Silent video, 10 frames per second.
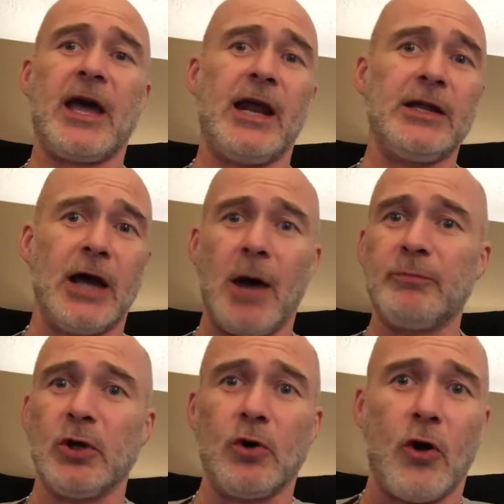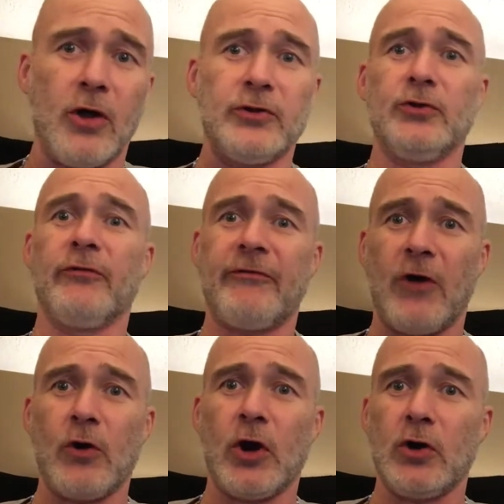I'd upload all the new
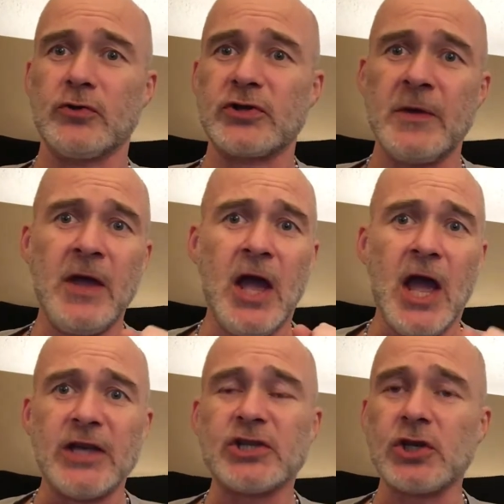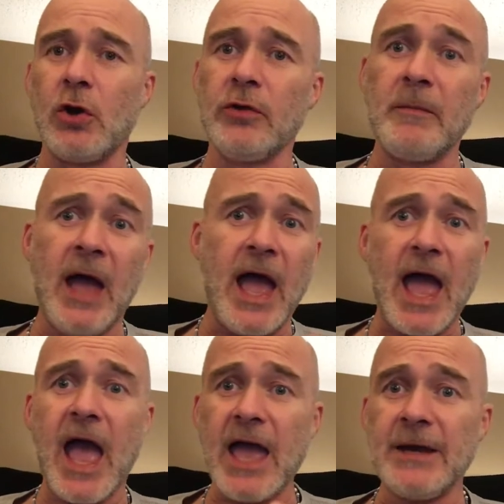photos and show them.
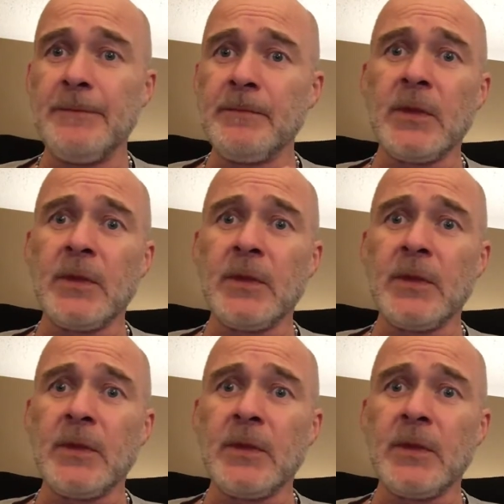And